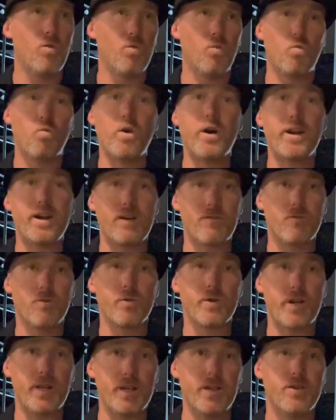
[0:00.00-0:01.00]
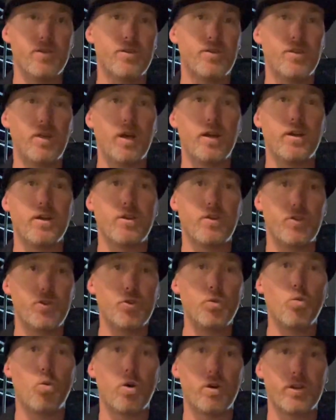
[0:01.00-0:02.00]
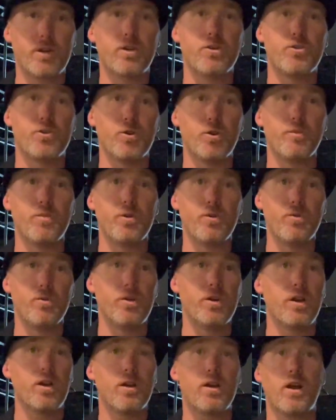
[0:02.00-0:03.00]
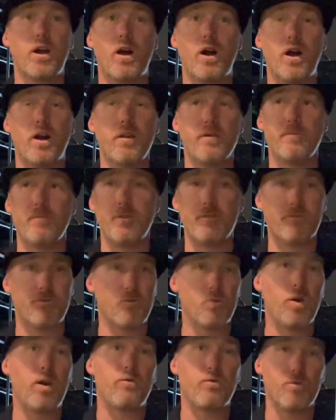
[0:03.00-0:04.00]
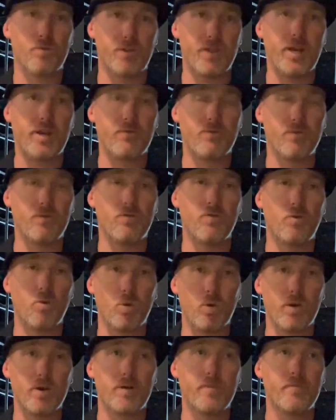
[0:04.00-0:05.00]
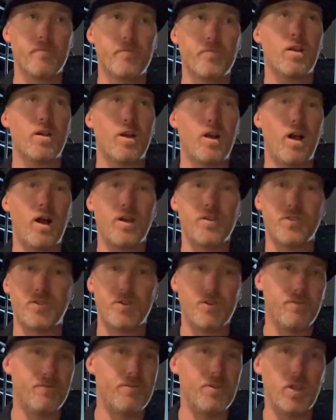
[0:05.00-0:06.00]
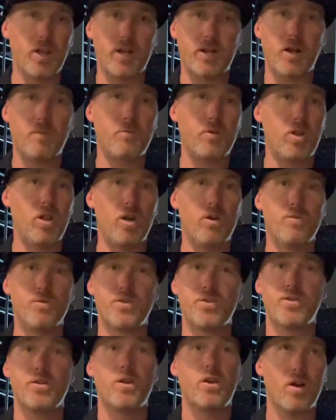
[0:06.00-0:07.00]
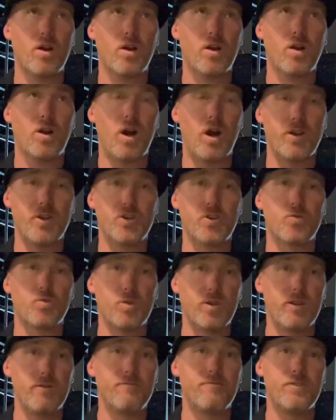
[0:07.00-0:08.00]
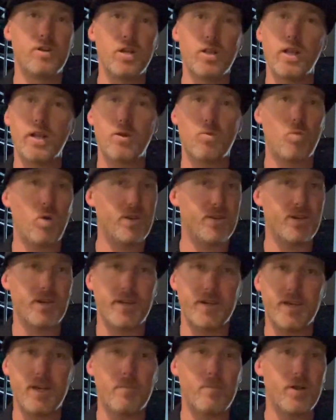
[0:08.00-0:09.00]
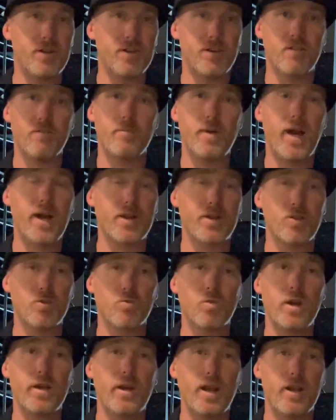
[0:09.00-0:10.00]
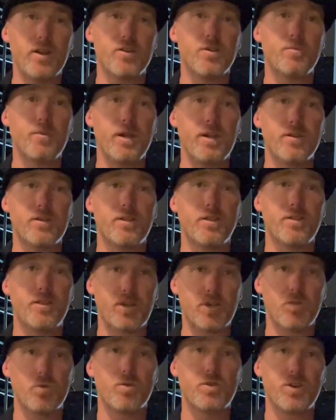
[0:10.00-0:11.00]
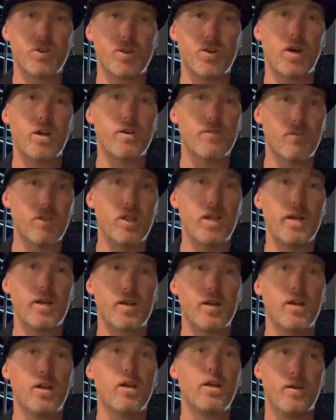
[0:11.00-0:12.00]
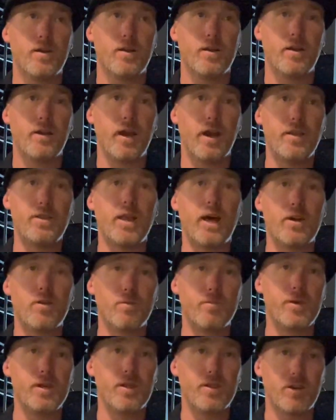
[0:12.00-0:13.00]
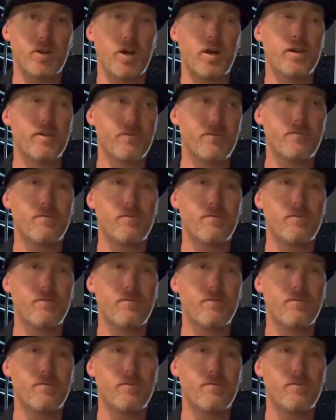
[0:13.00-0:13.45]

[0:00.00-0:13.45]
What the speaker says: whatever it is that you want to contribute, I'd be forever thankful for it. I still feel like I'm close. I just really feel like once I can get myself back in the right headspace, that things will just kind of click. And that'll be the kind of